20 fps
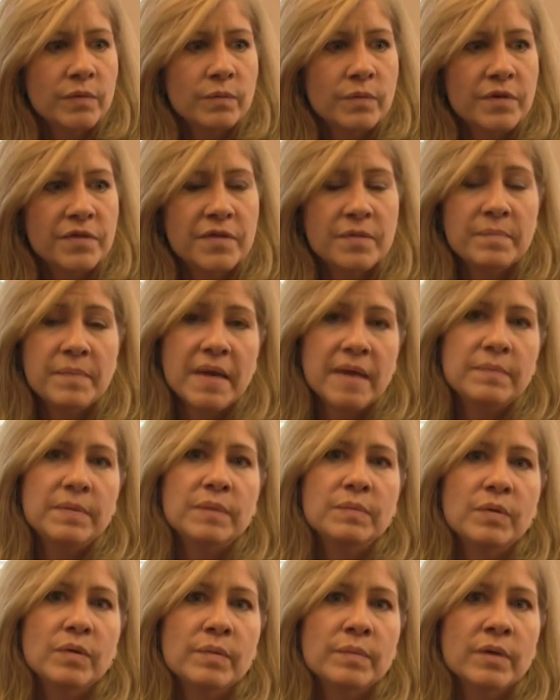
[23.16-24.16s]
with the
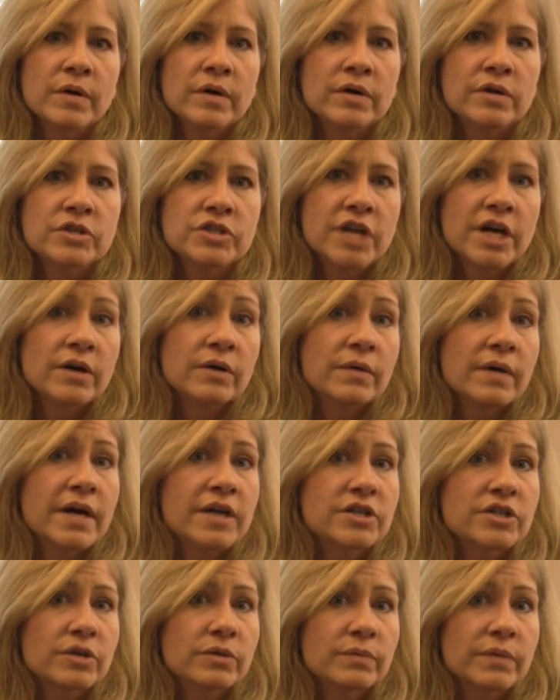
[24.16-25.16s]
baby boomer
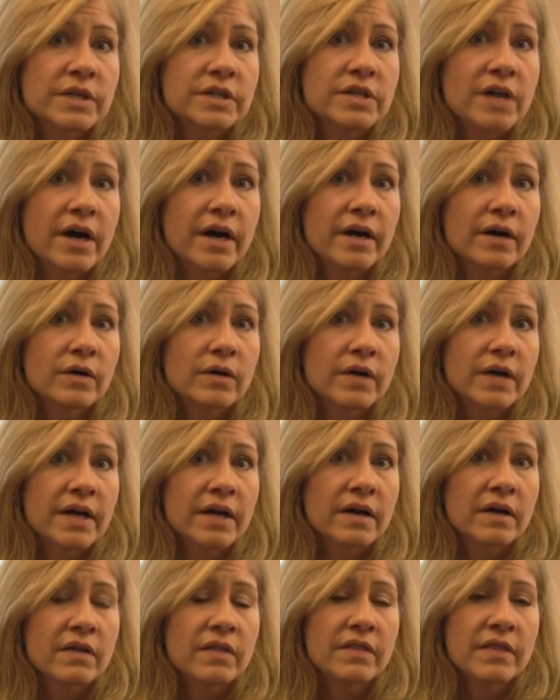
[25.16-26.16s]
generation
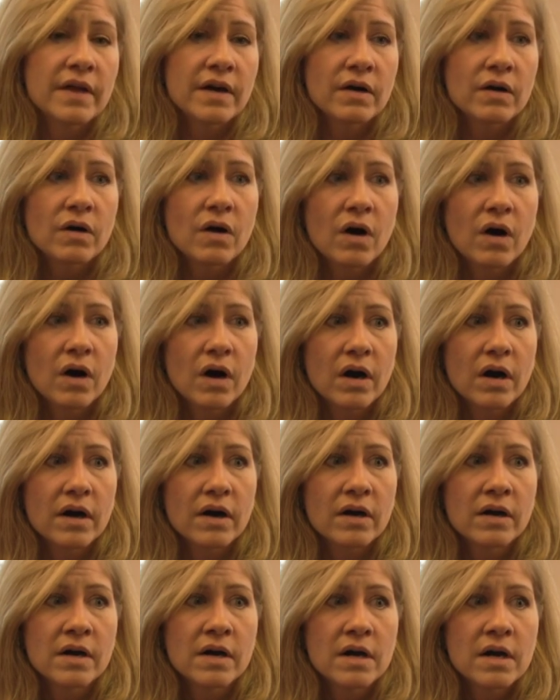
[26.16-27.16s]
retiring, there
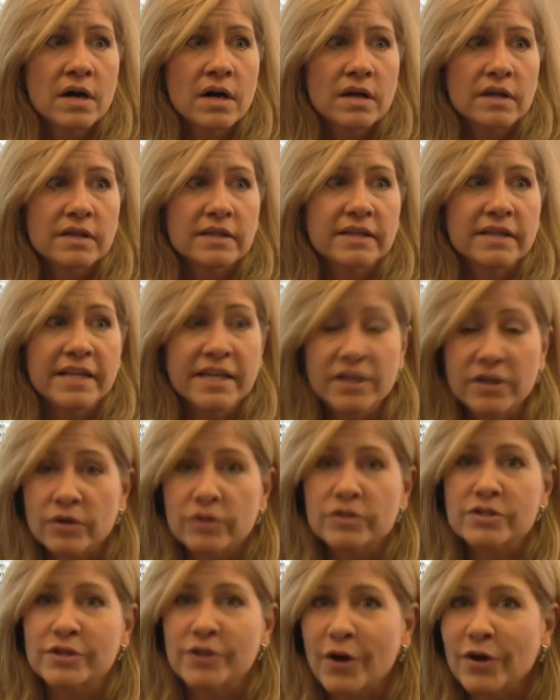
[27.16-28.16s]
are
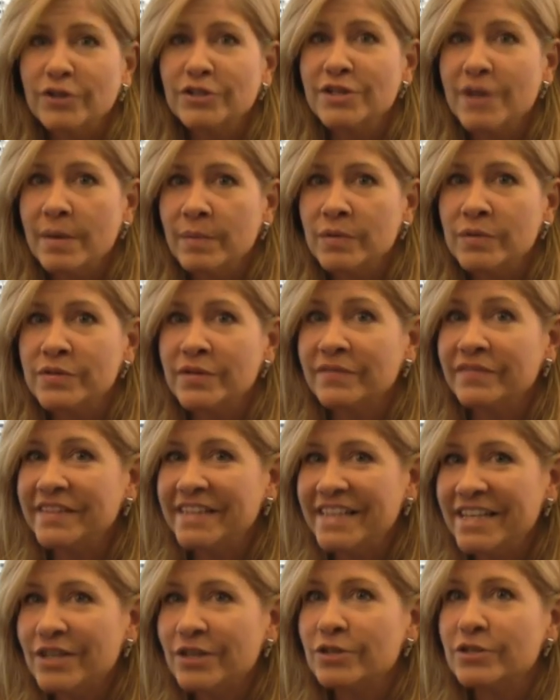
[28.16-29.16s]
leaders, large numbers of
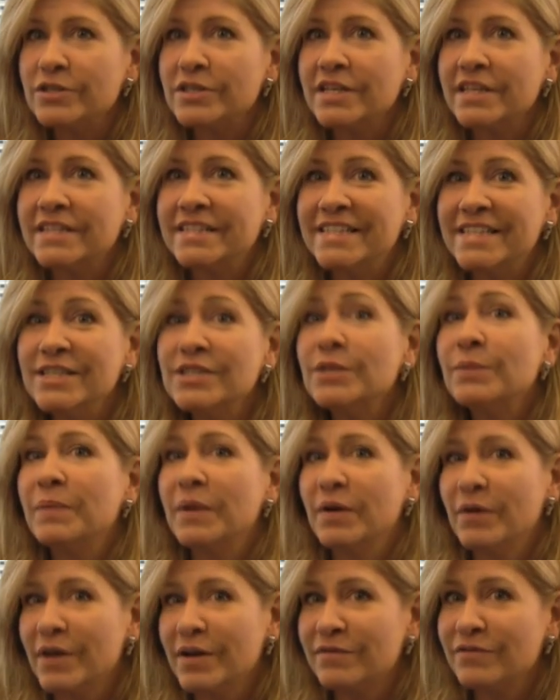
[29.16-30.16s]
leaders,
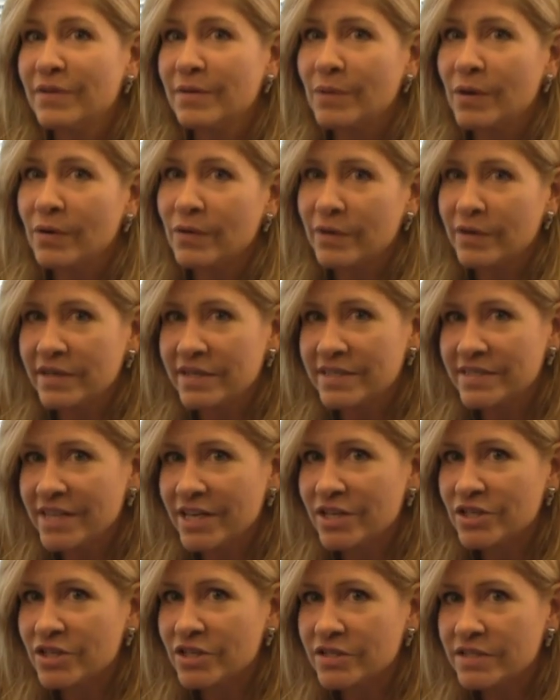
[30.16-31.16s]
disappearing from our
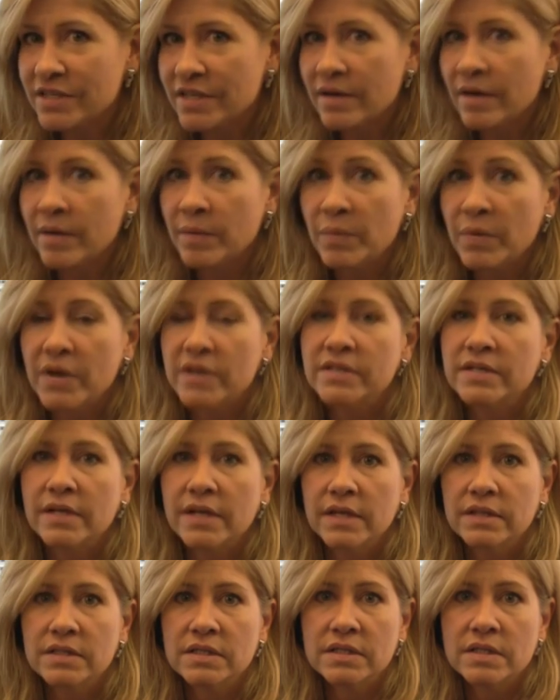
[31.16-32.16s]
organizations in
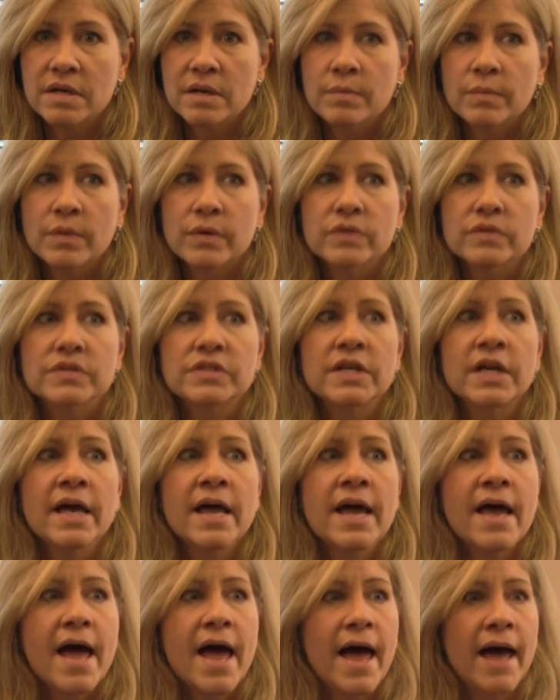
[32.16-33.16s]
unprecedented numbers.
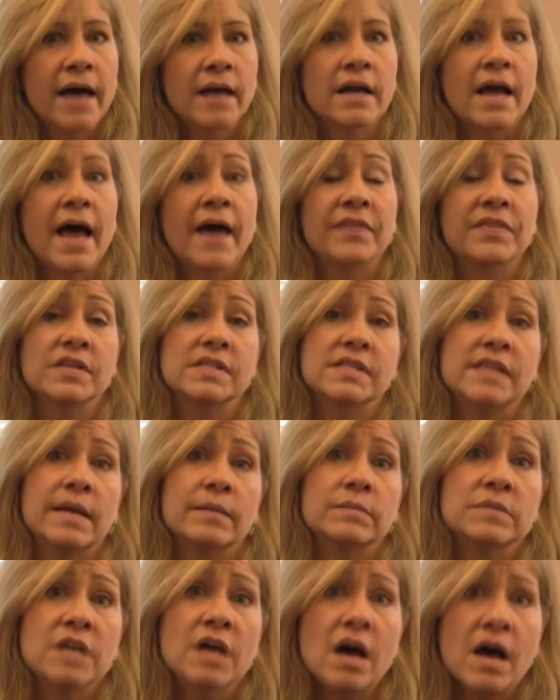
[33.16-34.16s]
And at the
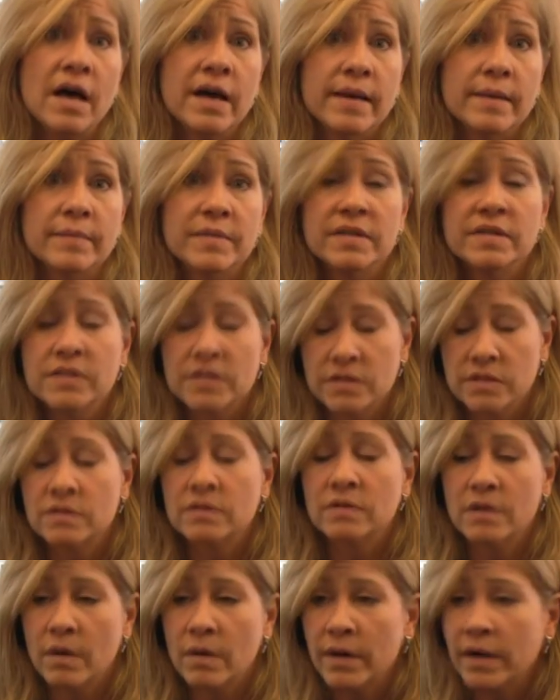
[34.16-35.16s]
same time, this
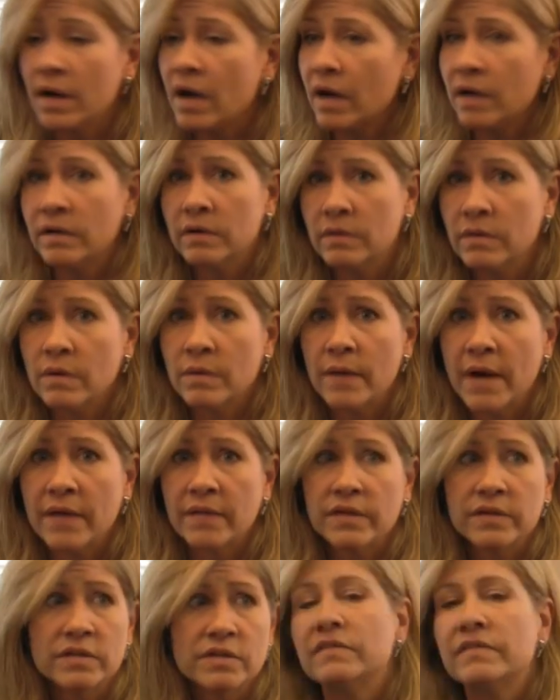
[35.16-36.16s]
is going on
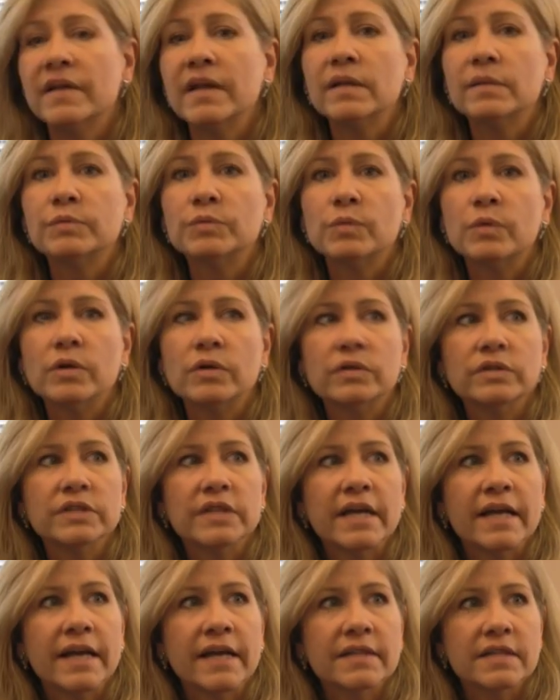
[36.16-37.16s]
around the developed
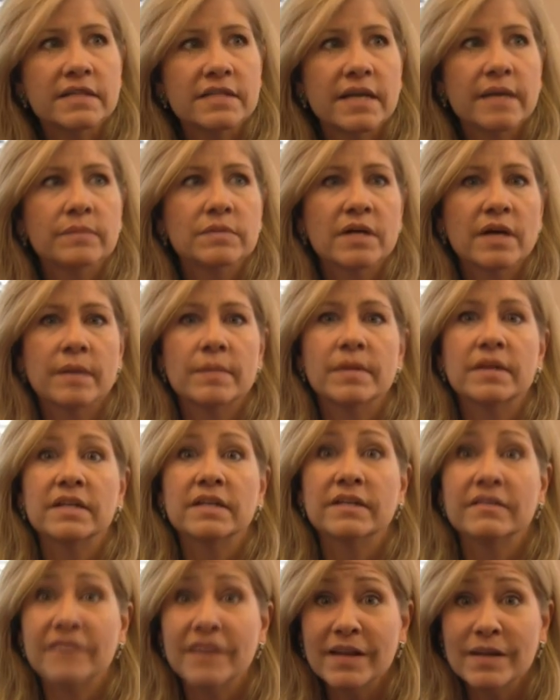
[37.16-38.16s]
world, and at the same time in
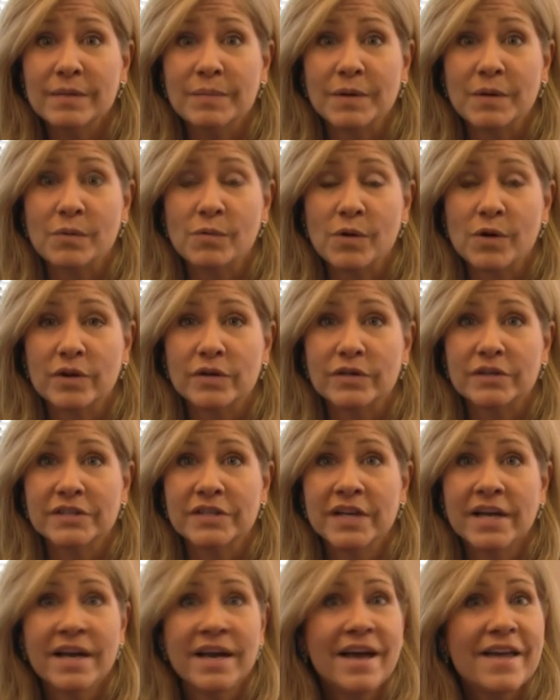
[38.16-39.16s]
the developing
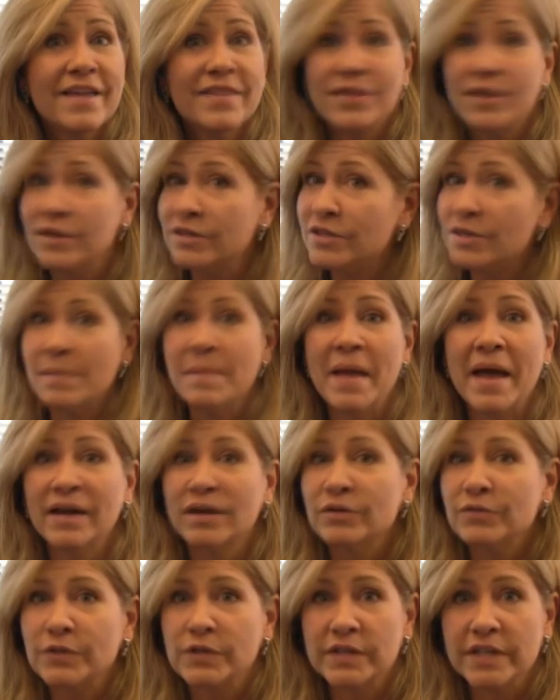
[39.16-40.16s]
world, the
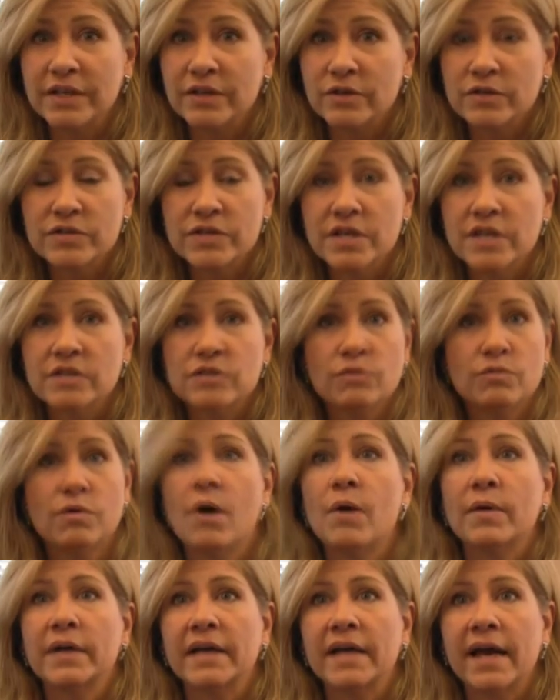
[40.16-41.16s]
demand for leaders is
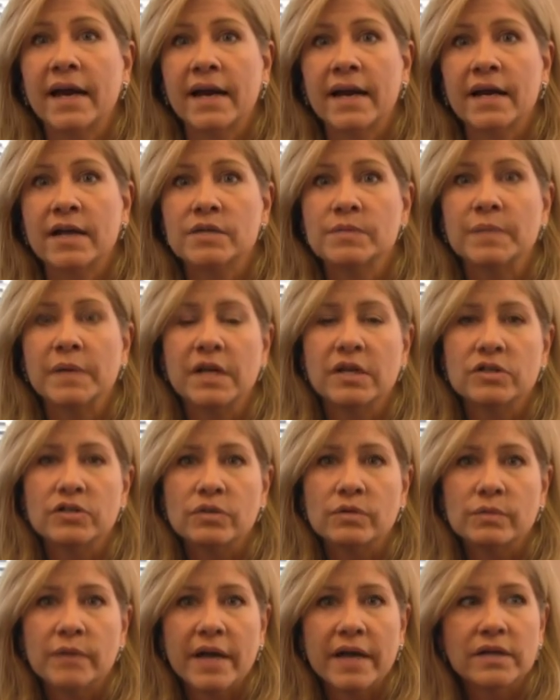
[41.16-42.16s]
growing at an
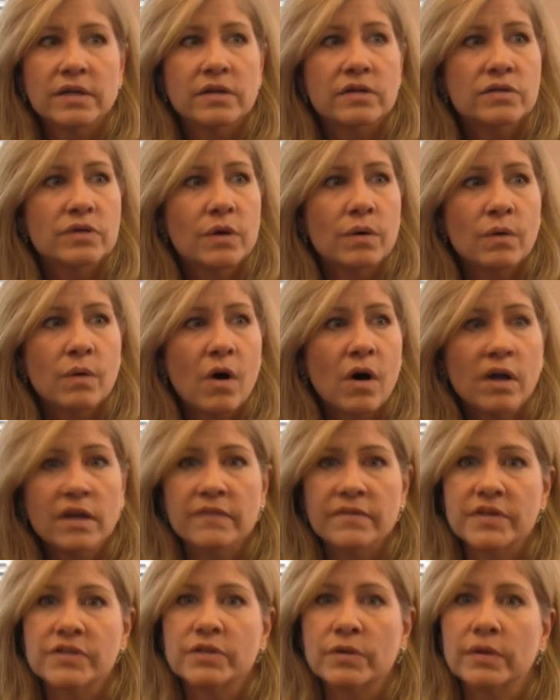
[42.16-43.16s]
exponential rate. So all
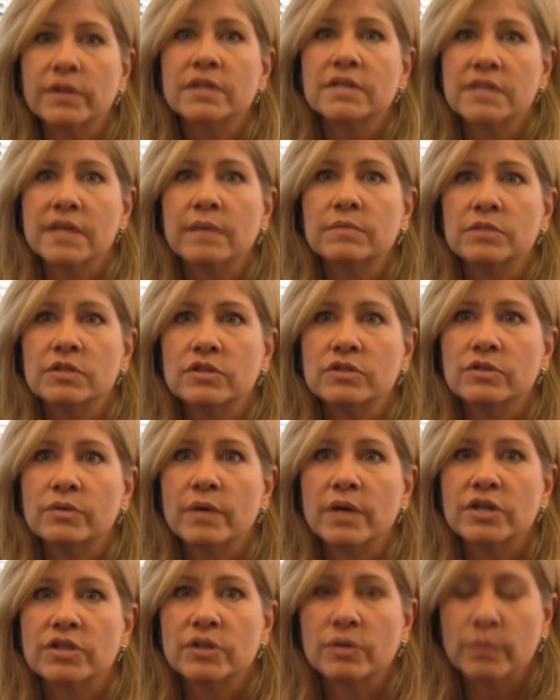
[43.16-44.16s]
of us are in the same
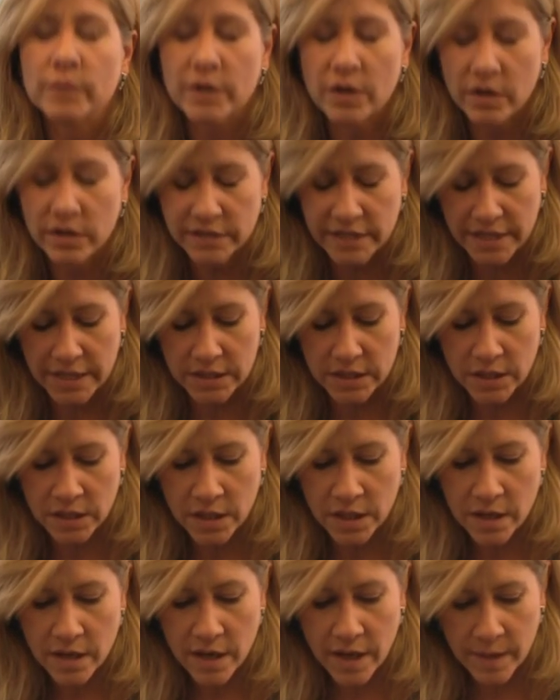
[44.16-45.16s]
situation. We all need
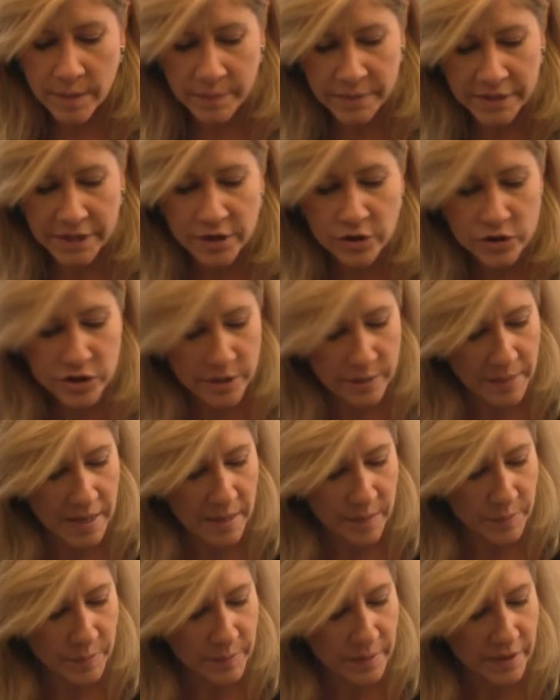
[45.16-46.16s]
leadership
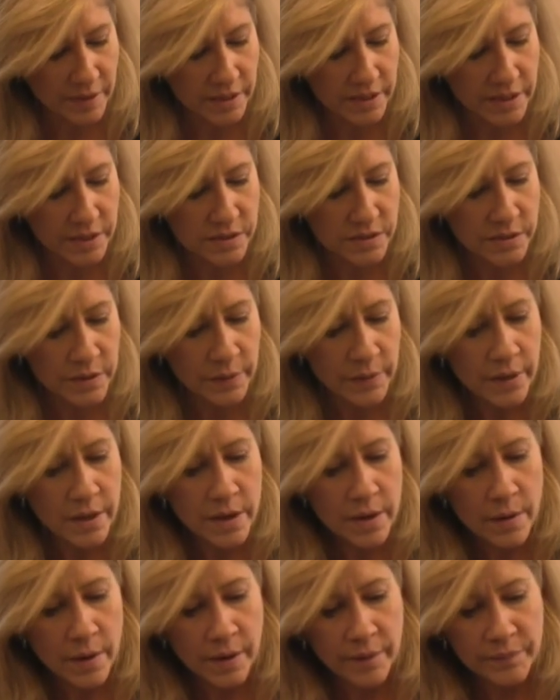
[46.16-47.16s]
capabilities.
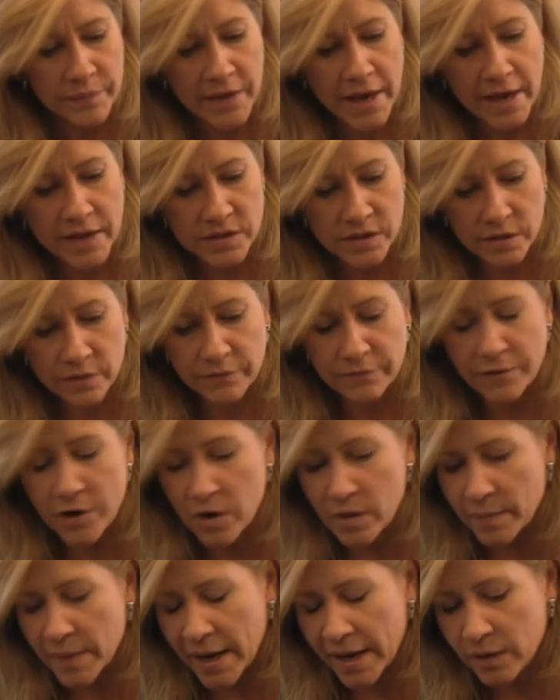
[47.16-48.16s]
Well, as a
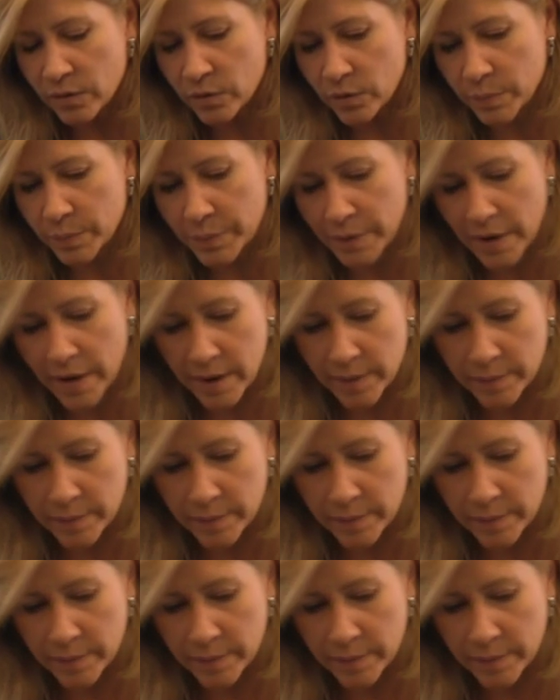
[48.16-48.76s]
firm, Hay Group